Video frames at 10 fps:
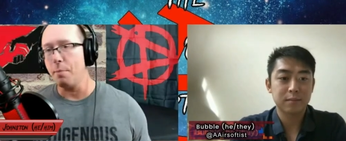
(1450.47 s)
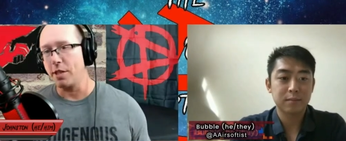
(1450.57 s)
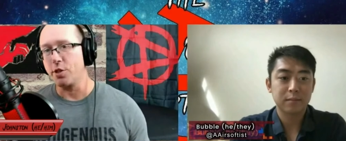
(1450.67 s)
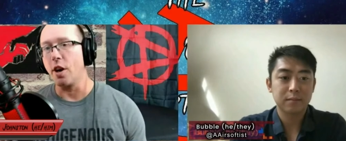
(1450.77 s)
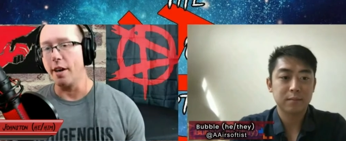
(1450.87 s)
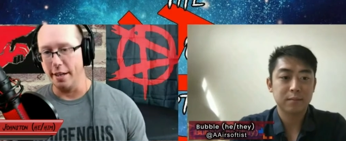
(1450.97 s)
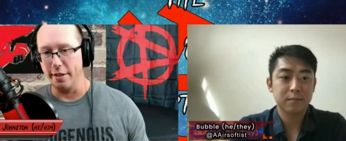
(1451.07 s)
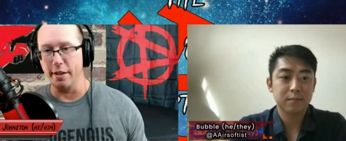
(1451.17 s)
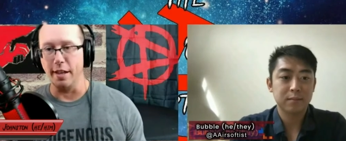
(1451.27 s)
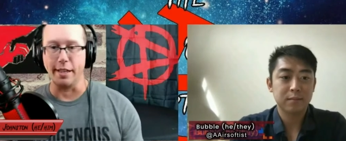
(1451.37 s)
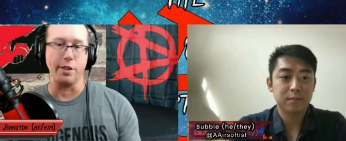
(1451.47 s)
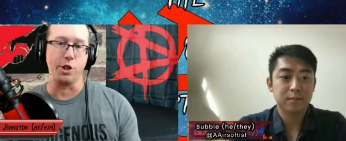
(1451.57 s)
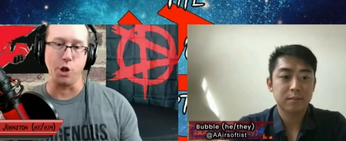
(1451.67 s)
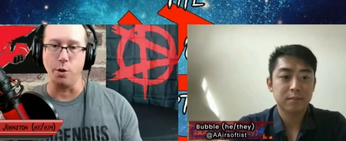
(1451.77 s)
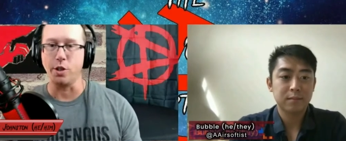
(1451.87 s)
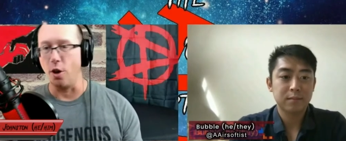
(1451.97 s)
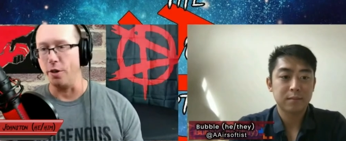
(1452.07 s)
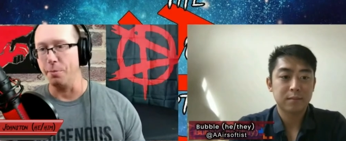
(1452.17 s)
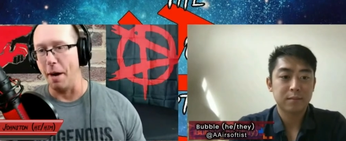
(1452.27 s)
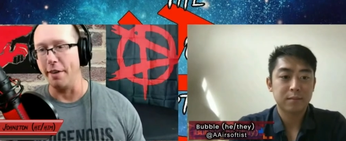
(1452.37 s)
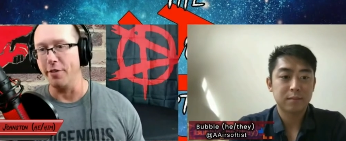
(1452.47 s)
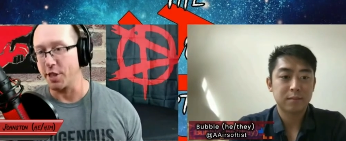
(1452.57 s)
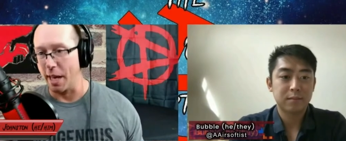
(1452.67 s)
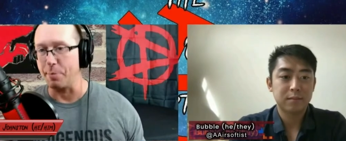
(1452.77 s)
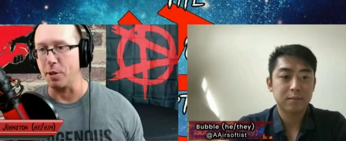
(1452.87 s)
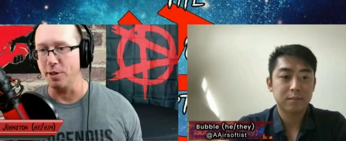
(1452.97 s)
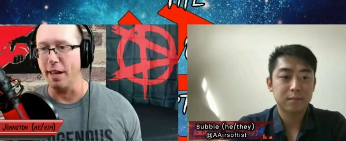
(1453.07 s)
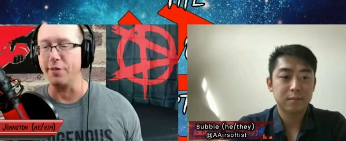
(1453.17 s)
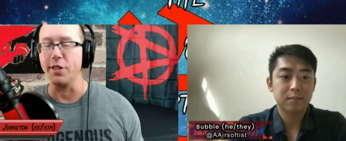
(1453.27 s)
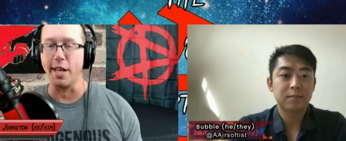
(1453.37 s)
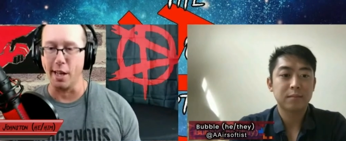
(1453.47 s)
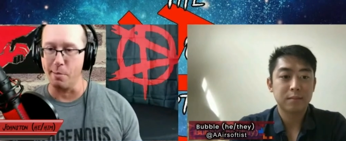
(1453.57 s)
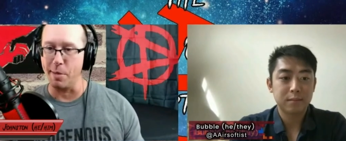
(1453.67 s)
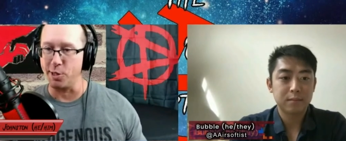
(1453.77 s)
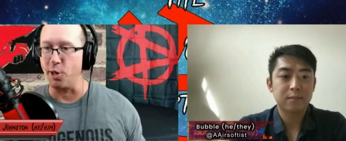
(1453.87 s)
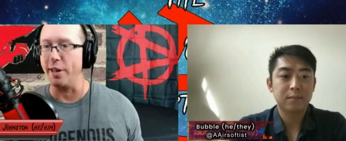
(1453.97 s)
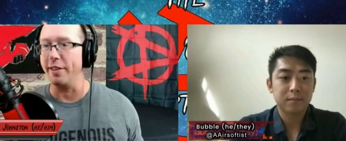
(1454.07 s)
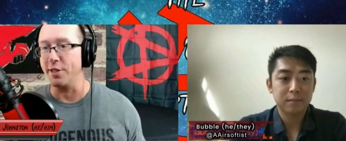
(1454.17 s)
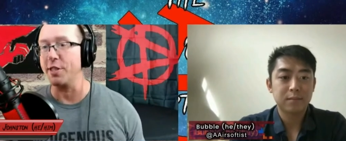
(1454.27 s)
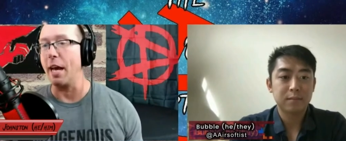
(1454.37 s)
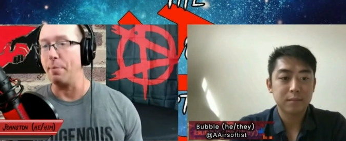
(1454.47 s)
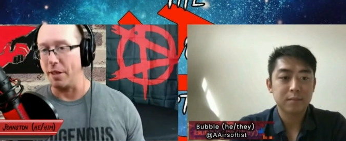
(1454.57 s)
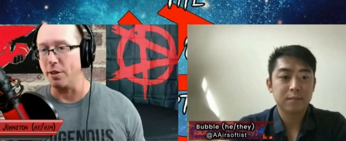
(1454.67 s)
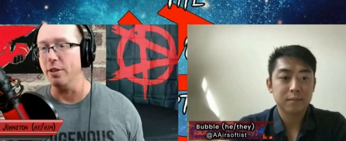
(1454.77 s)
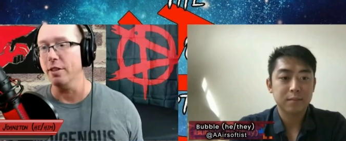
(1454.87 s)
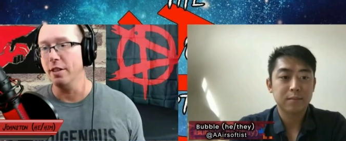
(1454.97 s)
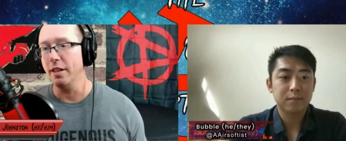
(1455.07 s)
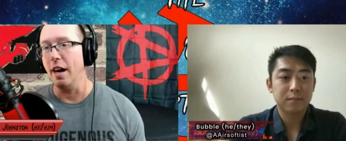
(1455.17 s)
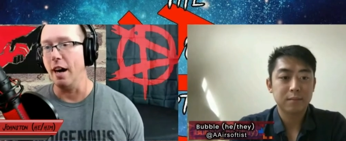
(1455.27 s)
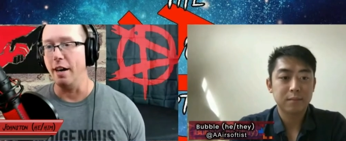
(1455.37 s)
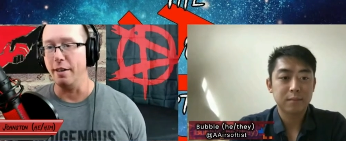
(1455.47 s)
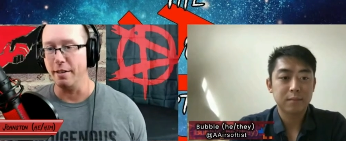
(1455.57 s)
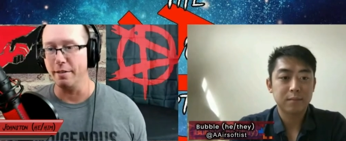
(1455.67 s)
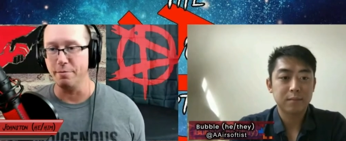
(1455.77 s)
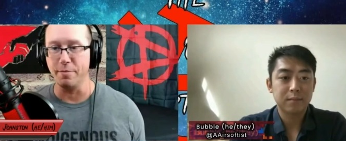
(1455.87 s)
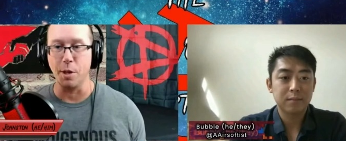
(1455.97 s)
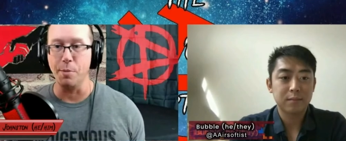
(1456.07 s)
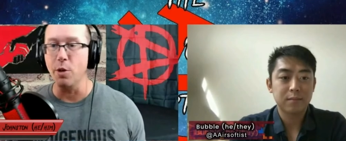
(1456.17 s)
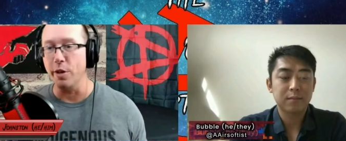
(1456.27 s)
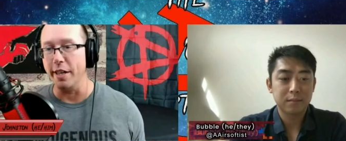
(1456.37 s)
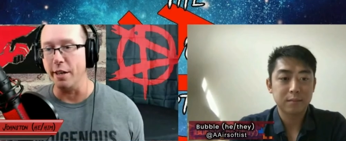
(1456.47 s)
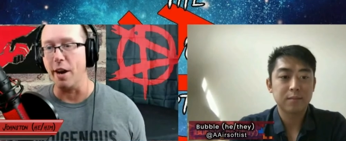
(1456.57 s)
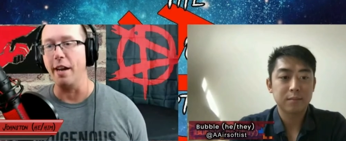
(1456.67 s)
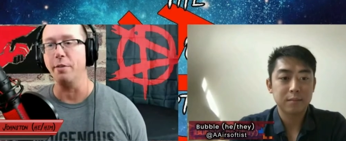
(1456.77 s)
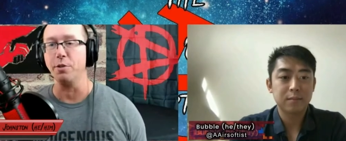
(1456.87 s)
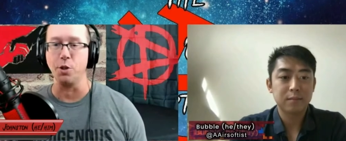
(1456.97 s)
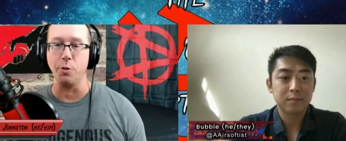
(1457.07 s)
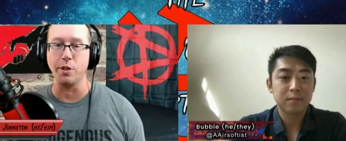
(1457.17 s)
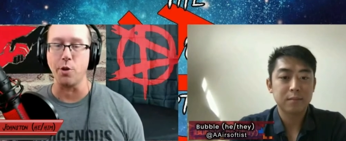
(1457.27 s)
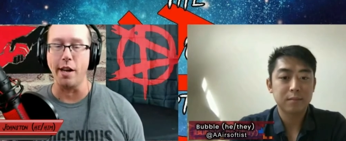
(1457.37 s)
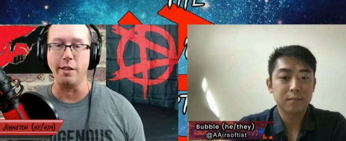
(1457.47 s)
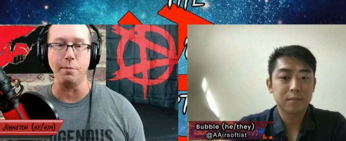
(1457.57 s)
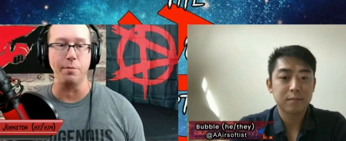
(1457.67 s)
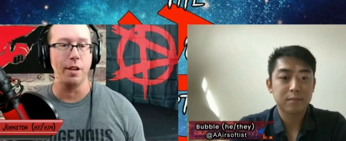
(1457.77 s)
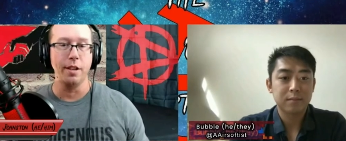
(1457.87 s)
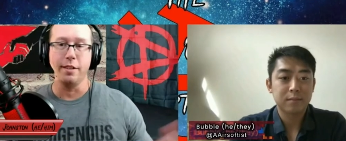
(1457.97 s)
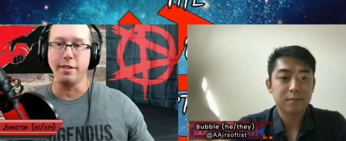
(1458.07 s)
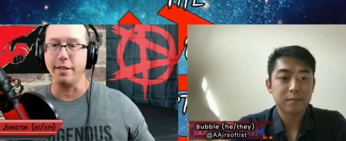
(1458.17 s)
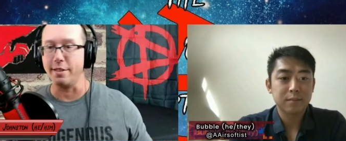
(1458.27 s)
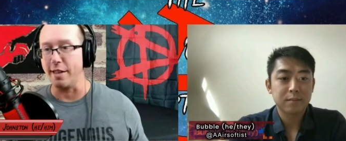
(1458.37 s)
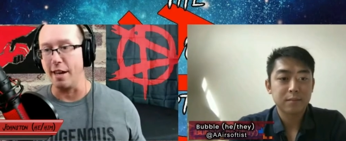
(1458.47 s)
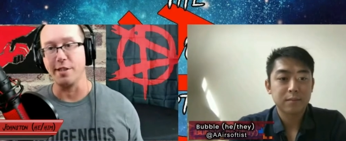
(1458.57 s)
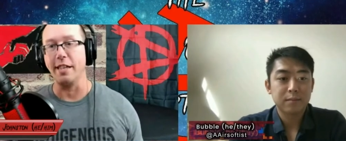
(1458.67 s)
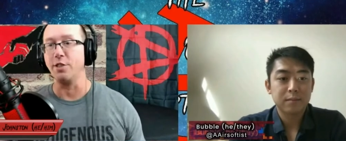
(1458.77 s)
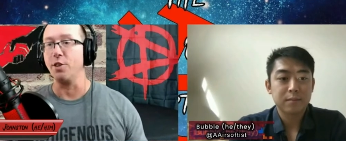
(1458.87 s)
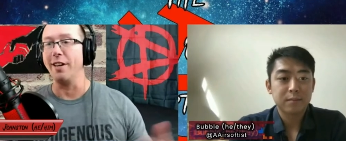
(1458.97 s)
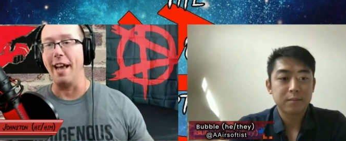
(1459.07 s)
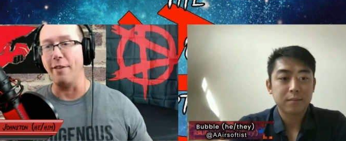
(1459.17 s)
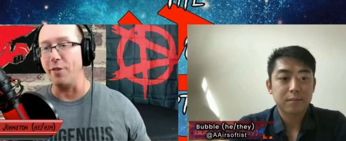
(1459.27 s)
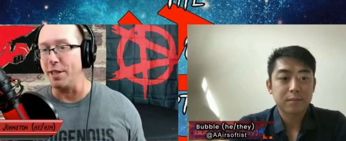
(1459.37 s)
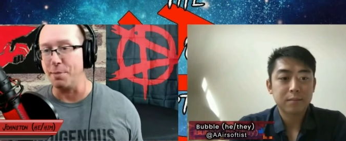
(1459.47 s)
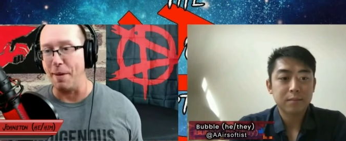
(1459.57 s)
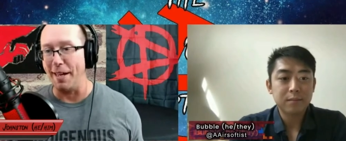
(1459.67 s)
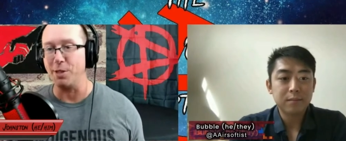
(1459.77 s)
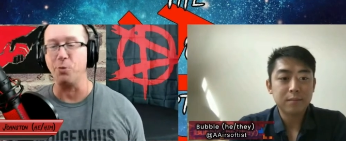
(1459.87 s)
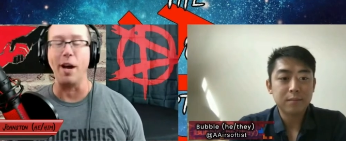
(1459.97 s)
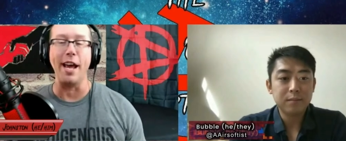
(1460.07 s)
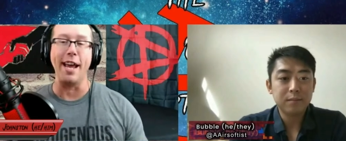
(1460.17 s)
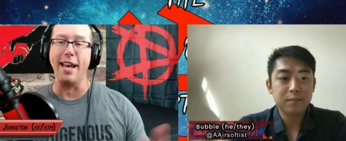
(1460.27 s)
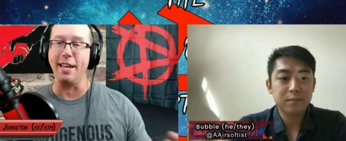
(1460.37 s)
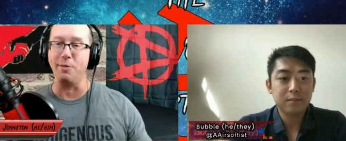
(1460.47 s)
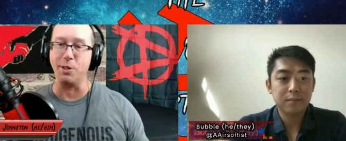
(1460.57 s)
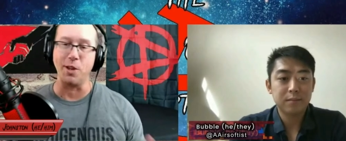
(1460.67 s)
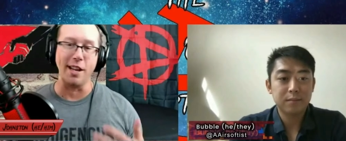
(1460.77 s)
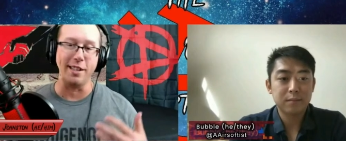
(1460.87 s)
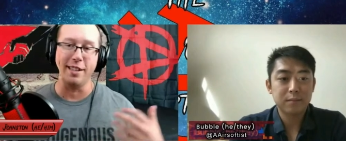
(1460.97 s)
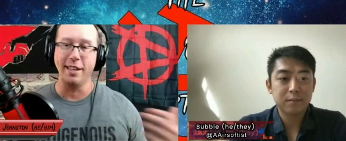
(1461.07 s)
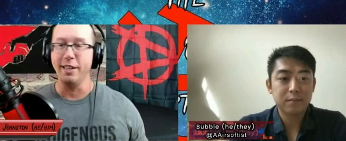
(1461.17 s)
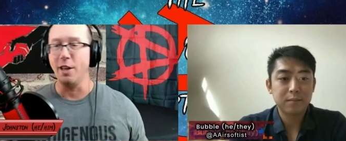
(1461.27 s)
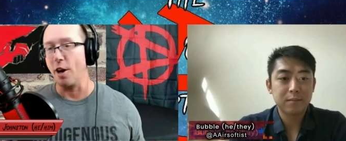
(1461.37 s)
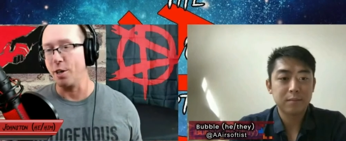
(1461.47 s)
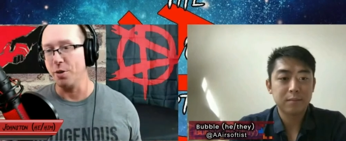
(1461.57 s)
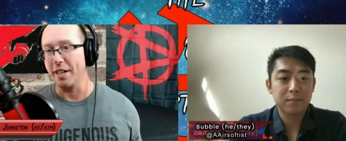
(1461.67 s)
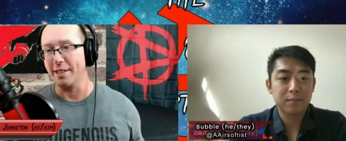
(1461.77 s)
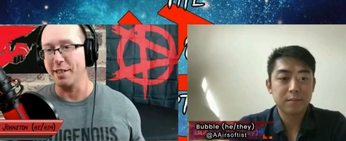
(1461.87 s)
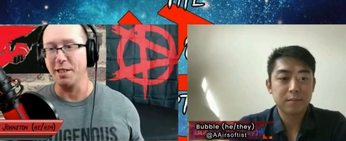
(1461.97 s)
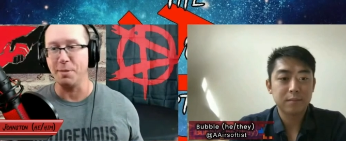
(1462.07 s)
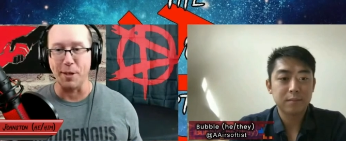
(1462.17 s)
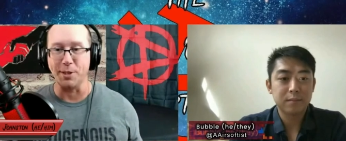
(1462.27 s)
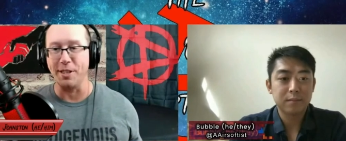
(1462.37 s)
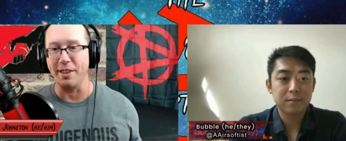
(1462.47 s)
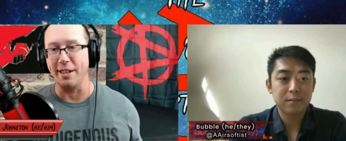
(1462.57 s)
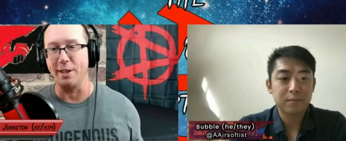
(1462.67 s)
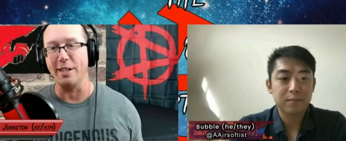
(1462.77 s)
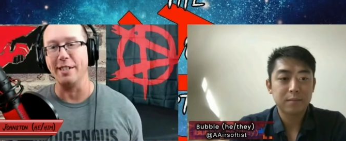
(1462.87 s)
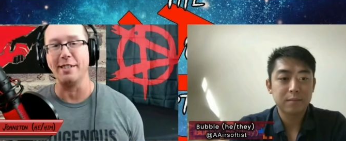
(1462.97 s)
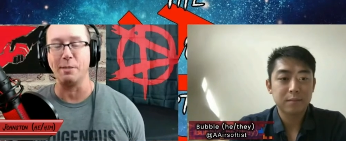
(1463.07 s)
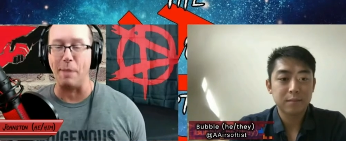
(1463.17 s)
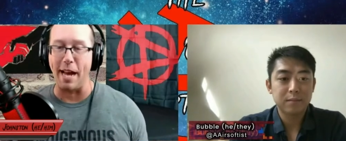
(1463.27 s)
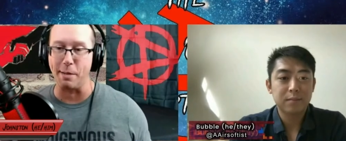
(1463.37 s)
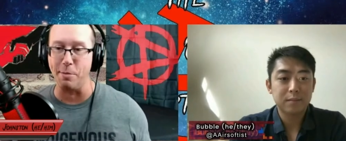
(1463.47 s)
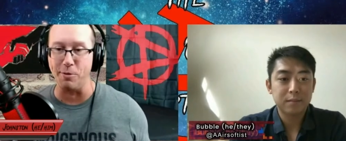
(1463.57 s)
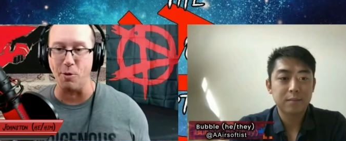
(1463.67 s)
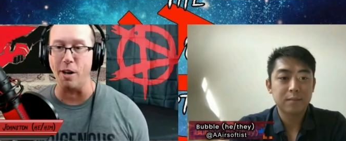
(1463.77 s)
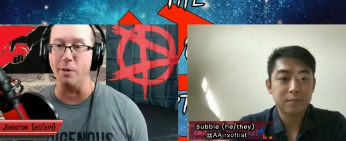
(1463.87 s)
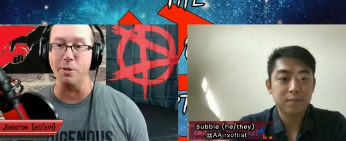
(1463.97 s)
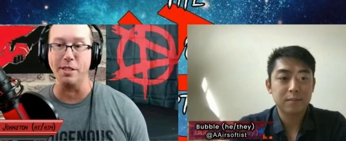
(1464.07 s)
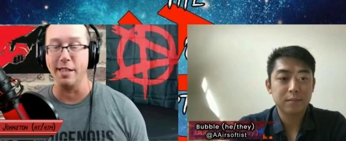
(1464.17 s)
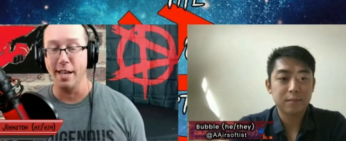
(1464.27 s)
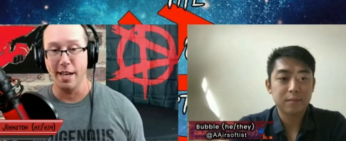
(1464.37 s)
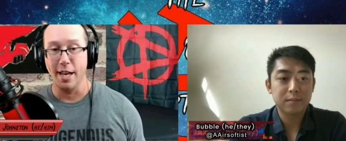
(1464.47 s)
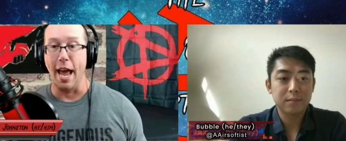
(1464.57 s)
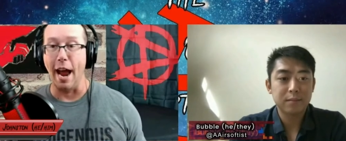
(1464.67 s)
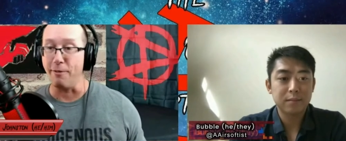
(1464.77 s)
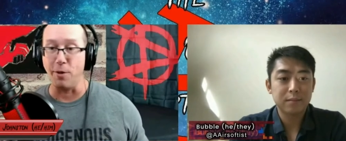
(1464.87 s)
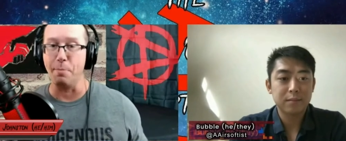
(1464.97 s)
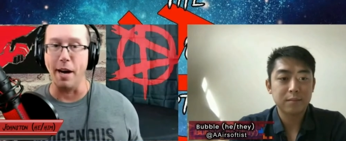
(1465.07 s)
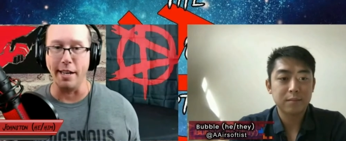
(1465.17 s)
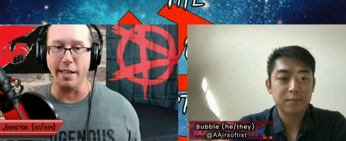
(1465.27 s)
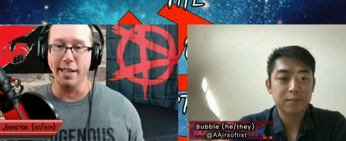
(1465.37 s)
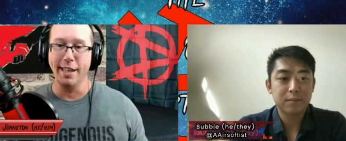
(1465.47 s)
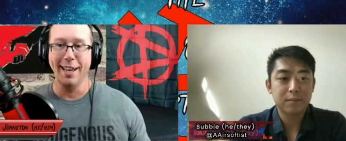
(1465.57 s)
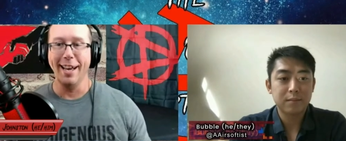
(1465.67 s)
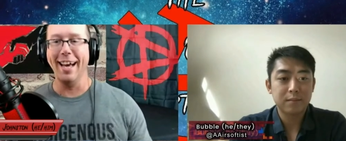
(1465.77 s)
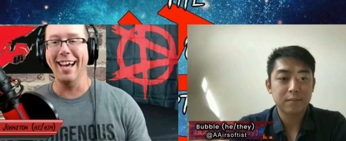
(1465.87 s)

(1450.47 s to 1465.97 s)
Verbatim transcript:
Speaker 1: I got my start in like the show is called The Mind of a Skeptical Leftist. I got my start in the skeptical uh community, right? So we tried to discuss things on an evidence-based way and we tried to argue against conspiracy theorists back before it was everybody.